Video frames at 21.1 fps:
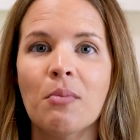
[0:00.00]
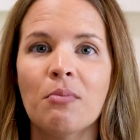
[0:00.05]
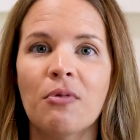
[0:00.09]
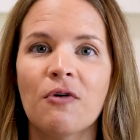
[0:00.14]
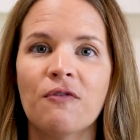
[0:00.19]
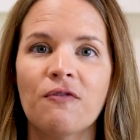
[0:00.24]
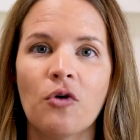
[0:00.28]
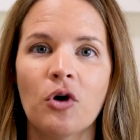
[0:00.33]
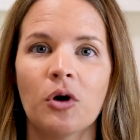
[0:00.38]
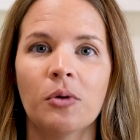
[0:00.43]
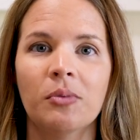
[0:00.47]

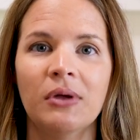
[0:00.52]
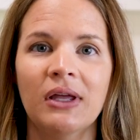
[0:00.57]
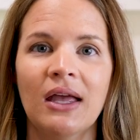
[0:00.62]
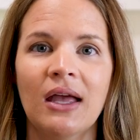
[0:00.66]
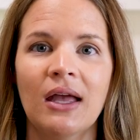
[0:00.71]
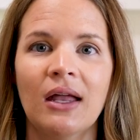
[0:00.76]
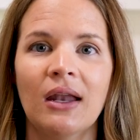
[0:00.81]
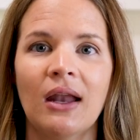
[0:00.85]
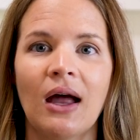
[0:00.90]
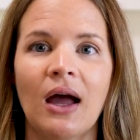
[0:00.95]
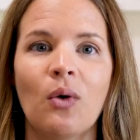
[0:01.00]
Before we
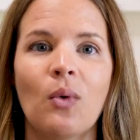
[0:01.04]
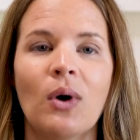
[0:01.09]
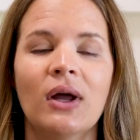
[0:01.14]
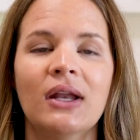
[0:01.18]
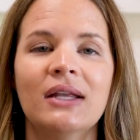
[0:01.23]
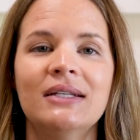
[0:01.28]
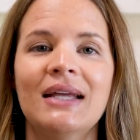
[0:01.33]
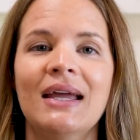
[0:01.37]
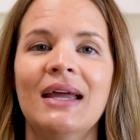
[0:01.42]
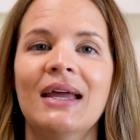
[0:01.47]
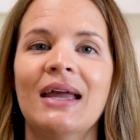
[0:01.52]
begin, I
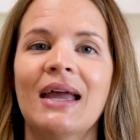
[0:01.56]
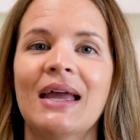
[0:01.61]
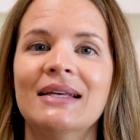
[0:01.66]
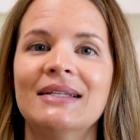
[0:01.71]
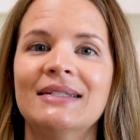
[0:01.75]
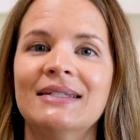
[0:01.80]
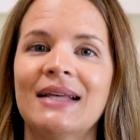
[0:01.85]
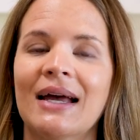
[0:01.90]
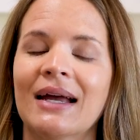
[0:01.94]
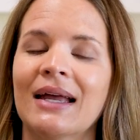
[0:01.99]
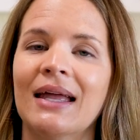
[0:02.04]
want to take a
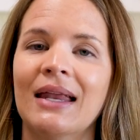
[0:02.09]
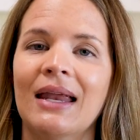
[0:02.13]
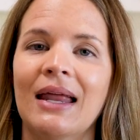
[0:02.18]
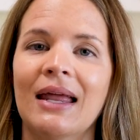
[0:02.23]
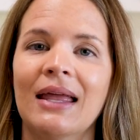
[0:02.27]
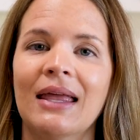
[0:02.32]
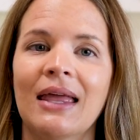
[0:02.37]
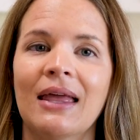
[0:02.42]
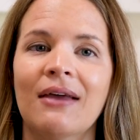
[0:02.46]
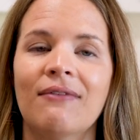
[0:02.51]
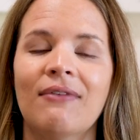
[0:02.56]
second
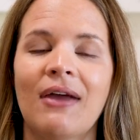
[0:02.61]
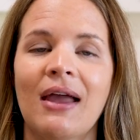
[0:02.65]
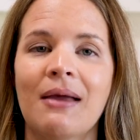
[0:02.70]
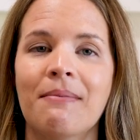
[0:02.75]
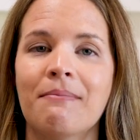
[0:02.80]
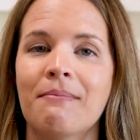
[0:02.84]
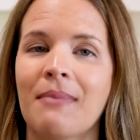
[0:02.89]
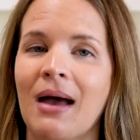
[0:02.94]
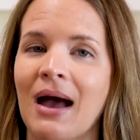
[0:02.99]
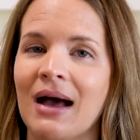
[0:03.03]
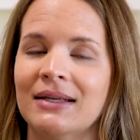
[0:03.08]
and give a
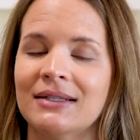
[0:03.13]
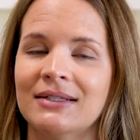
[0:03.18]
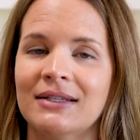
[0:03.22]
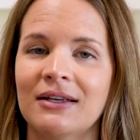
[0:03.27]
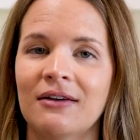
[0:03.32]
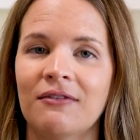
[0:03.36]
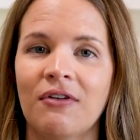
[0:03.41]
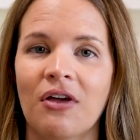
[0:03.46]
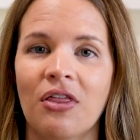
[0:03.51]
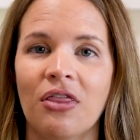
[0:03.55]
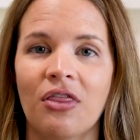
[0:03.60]

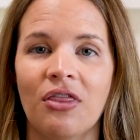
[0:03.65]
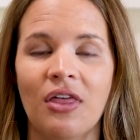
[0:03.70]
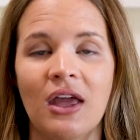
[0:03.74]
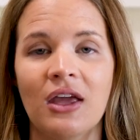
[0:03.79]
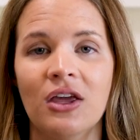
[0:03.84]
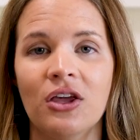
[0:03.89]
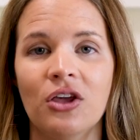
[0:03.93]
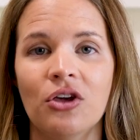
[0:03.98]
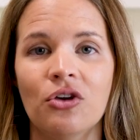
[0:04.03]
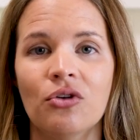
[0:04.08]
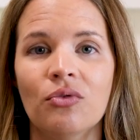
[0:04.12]
massive
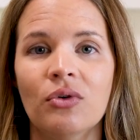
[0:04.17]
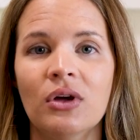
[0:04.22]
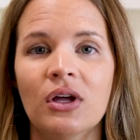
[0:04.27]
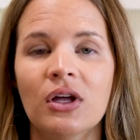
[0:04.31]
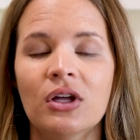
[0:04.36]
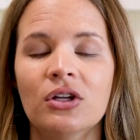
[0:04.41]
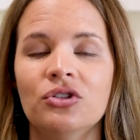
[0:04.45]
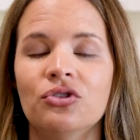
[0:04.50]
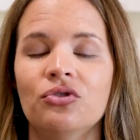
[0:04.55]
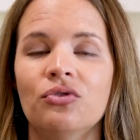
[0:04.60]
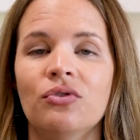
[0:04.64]
thank you
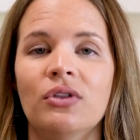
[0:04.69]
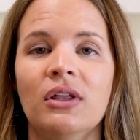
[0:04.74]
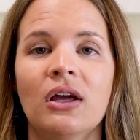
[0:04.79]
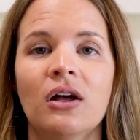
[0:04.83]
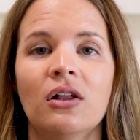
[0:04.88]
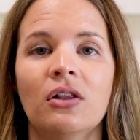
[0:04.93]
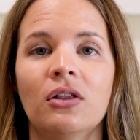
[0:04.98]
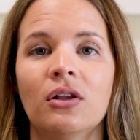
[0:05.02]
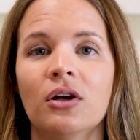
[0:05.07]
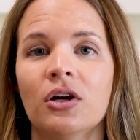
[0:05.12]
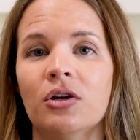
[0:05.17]
to the
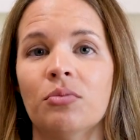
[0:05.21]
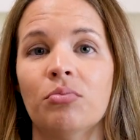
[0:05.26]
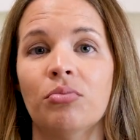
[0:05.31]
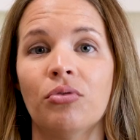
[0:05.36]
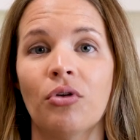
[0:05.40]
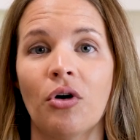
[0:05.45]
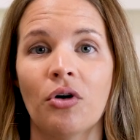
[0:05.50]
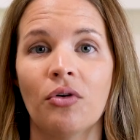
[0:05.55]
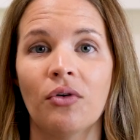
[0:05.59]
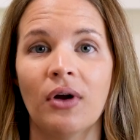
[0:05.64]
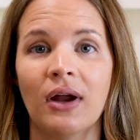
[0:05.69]
ALERT
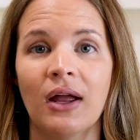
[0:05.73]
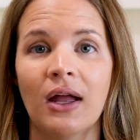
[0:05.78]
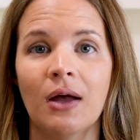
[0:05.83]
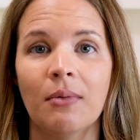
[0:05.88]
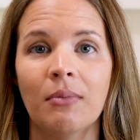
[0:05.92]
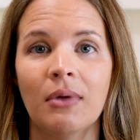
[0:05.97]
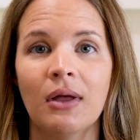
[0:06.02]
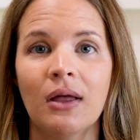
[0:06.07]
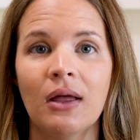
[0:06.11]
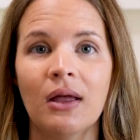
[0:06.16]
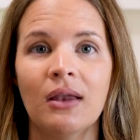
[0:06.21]

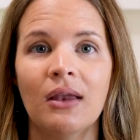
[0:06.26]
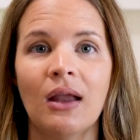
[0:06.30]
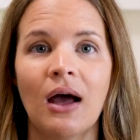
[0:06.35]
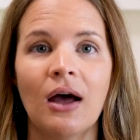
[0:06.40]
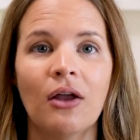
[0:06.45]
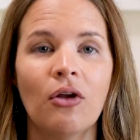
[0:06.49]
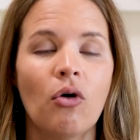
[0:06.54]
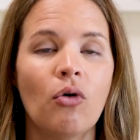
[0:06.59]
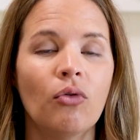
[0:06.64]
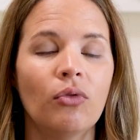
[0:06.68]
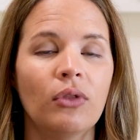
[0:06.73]
program,
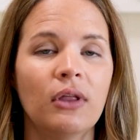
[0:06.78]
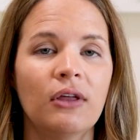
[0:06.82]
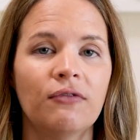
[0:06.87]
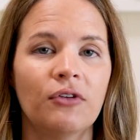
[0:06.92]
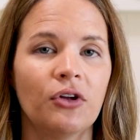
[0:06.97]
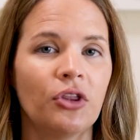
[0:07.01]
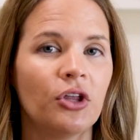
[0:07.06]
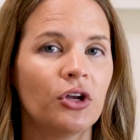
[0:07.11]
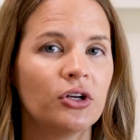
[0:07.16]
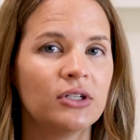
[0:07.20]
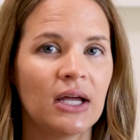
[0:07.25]
not only
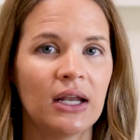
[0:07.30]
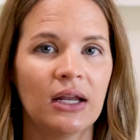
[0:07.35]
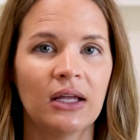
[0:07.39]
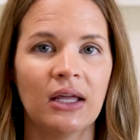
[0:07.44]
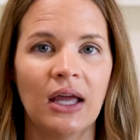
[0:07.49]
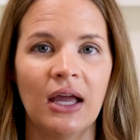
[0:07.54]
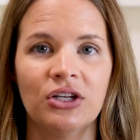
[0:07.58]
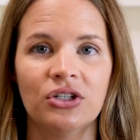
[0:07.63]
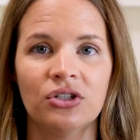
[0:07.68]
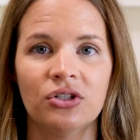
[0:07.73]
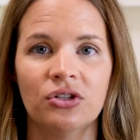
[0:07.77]
for their
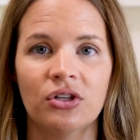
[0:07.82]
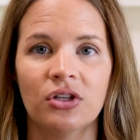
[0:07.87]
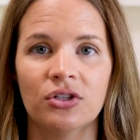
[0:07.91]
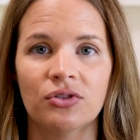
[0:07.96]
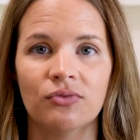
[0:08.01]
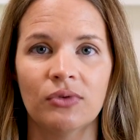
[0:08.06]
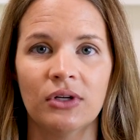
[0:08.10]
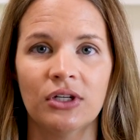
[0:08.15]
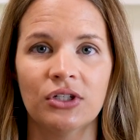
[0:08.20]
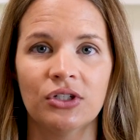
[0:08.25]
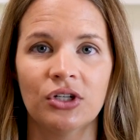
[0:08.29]
dedication to
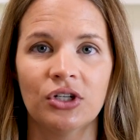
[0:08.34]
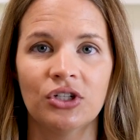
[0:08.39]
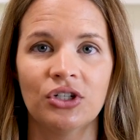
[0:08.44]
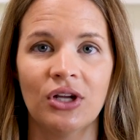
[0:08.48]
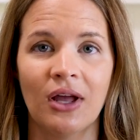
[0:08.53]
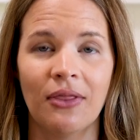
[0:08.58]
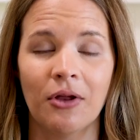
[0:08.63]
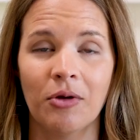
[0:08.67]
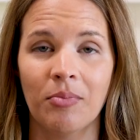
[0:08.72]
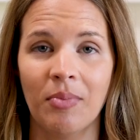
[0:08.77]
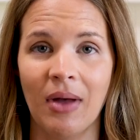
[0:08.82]
this research
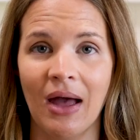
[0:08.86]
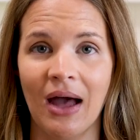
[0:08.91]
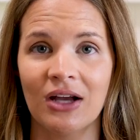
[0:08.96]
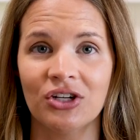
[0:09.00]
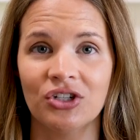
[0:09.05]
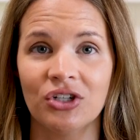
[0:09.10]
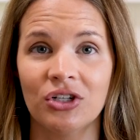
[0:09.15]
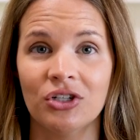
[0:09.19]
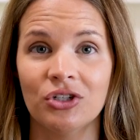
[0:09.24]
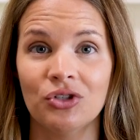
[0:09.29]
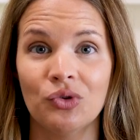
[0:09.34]
and their
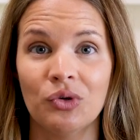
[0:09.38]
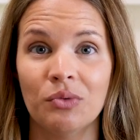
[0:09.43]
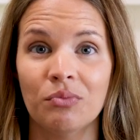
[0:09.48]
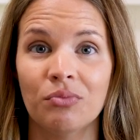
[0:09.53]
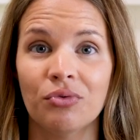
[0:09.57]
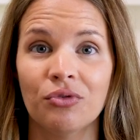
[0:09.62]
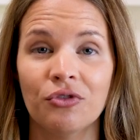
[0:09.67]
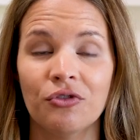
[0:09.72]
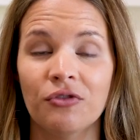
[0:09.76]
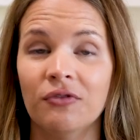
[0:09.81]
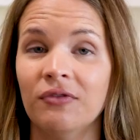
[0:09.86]
passion to
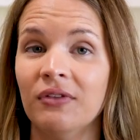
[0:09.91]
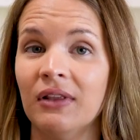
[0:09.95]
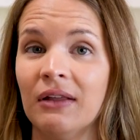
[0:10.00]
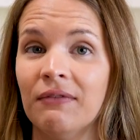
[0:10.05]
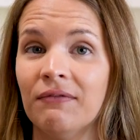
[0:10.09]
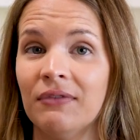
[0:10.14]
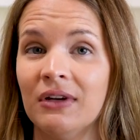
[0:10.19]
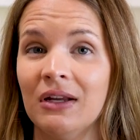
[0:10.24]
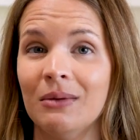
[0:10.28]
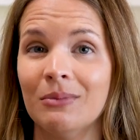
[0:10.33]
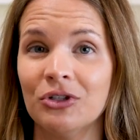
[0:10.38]
improve
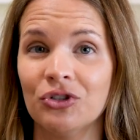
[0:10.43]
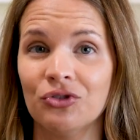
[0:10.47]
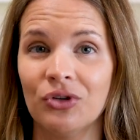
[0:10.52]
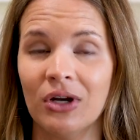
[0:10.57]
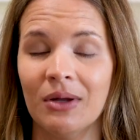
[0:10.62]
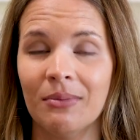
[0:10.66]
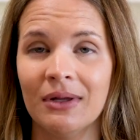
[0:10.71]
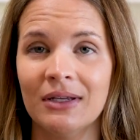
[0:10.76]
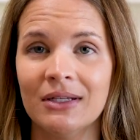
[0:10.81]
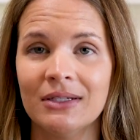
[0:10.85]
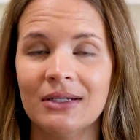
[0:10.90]
lymphedema
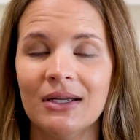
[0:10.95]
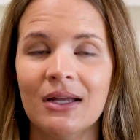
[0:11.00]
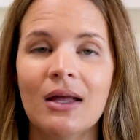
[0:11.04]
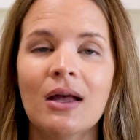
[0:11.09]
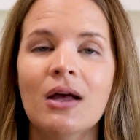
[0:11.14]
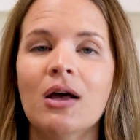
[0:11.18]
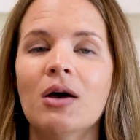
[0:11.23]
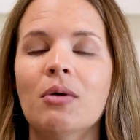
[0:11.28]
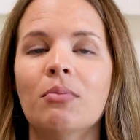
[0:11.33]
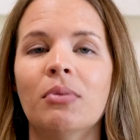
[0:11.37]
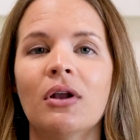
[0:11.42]
treatment,
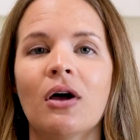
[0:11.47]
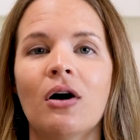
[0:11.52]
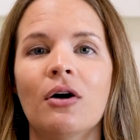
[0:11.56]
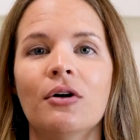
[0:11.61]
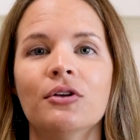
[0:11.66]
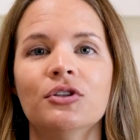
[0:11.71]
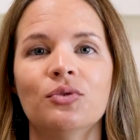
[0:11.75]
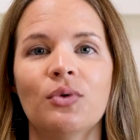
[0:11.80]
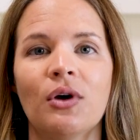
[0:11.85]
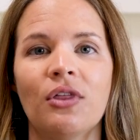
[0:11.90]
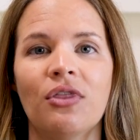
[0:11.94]
but
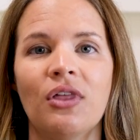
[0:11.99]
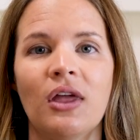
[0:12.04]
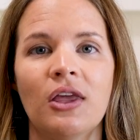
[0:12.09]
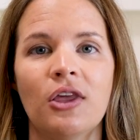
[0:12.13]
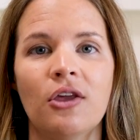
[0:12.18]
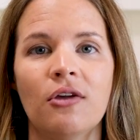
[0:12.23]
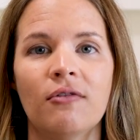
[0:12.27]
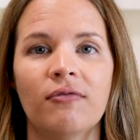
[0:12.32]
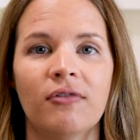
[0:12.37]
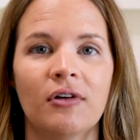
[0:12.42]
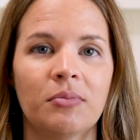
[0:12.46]
also a
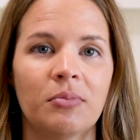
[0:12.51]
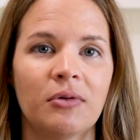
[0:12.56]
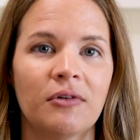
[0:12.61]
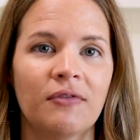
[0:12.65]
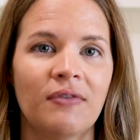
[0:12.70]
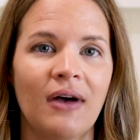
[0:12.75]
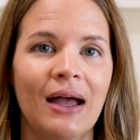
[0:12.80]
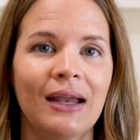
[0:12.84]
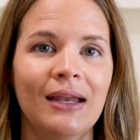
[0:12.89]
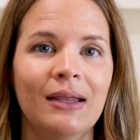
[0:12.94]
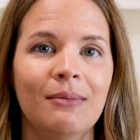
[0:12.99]
thank you for
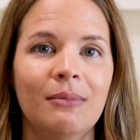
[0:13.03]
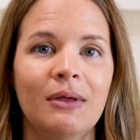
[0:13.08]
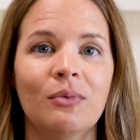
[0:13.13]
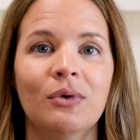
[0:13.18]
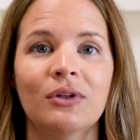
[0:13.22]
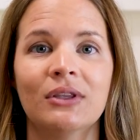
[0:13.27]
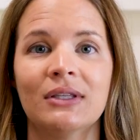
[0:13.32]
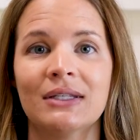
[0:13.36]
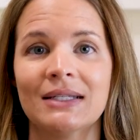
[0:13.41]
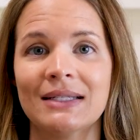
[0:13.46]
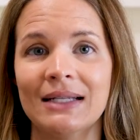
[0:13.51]
providing me
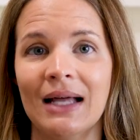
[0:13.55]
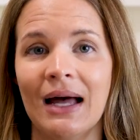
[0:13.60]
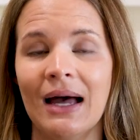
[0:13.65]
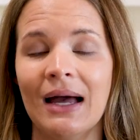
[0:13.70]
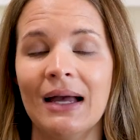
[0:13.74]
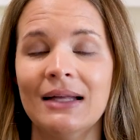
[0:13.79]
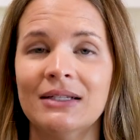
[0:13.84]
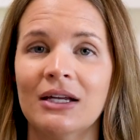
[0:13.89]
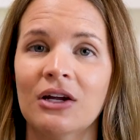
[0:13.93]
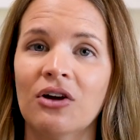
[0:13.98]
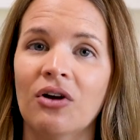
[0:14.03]
with the
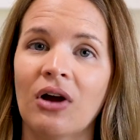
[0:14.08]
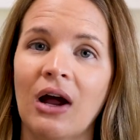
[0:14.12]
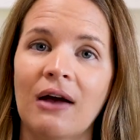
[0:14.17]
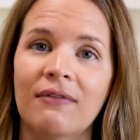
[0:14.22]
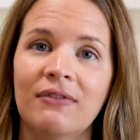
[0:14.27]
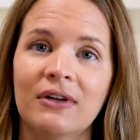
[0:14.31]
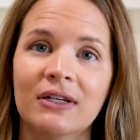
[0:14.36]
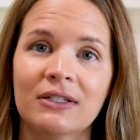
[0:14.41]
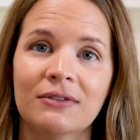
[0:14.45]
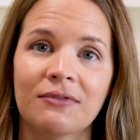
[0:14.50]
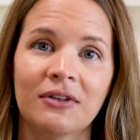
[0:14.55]
slides and
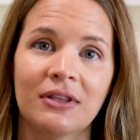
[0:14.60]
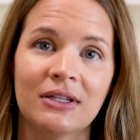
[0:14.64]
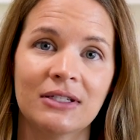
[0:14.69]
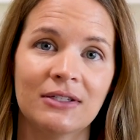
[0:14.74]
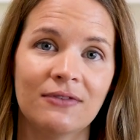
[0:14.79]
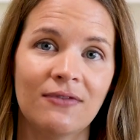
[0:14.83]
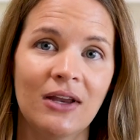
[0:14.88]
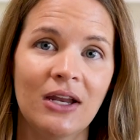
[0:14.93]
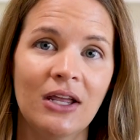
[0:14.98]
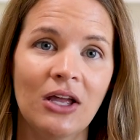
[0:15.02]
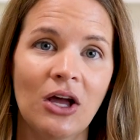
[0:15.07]
graphics for
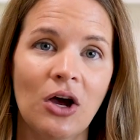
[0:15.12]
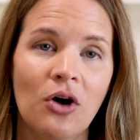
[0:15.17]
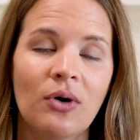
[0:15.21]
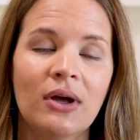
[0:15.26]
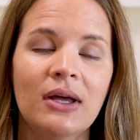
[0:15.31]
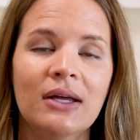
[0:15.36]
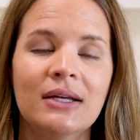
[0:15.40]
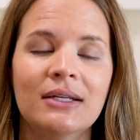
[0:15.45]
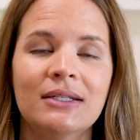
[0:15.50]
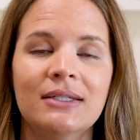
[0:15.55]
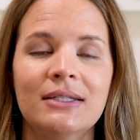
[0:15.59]
this video
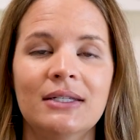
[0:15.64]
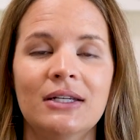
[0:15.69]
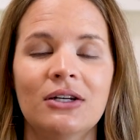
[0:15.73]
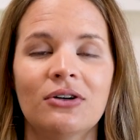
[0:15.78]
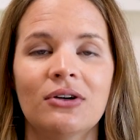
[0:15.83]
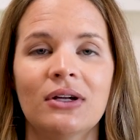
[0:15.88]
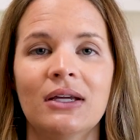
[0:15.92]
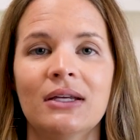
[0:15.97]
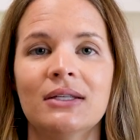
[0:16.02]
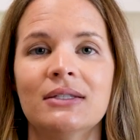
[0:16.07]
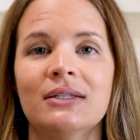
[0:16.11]

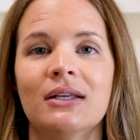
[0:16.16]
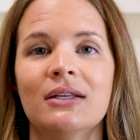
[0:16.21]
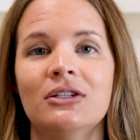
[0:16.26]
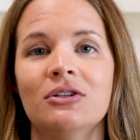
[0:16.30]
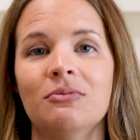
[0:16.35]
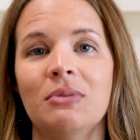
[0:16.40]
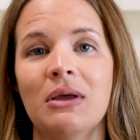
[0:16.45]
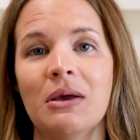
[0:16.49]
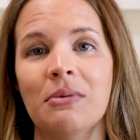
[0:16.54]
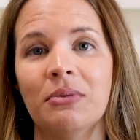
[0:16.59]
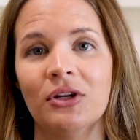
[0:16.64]
series
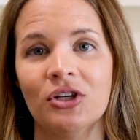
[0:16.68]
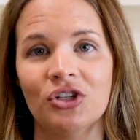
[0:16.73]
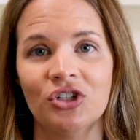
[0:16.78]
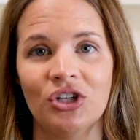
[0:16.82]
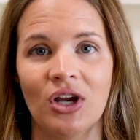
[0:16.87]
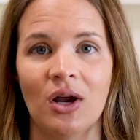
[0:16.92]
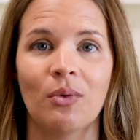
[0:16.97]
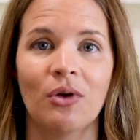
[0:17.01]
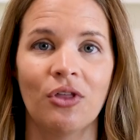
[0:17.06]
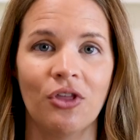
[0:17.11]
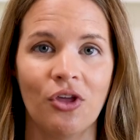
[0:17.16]
to be able to
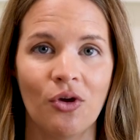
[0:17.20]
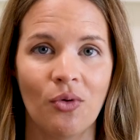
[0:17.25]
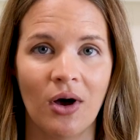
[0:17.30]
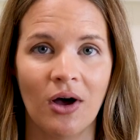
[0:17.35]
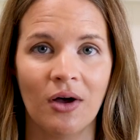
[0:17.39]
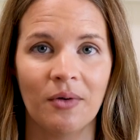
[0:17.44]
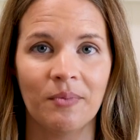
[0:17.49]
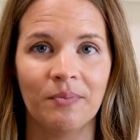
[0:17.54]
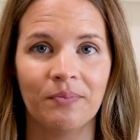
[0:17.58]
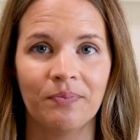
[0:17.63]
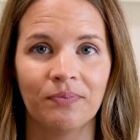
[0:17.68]
share with you
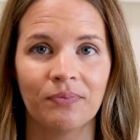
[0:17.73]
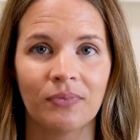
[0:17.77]
all.